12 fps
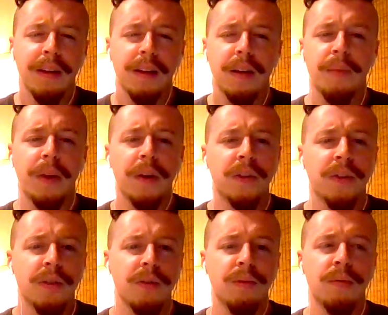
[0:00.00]
compared
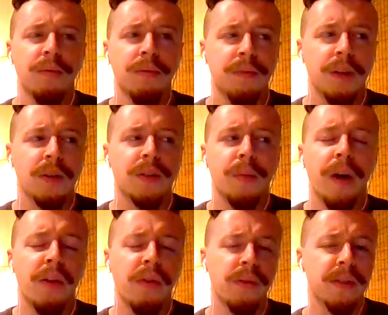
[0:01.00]
to, some
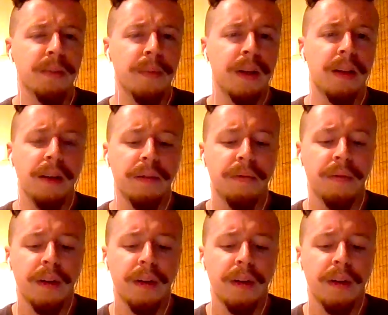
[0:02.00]
others in my life.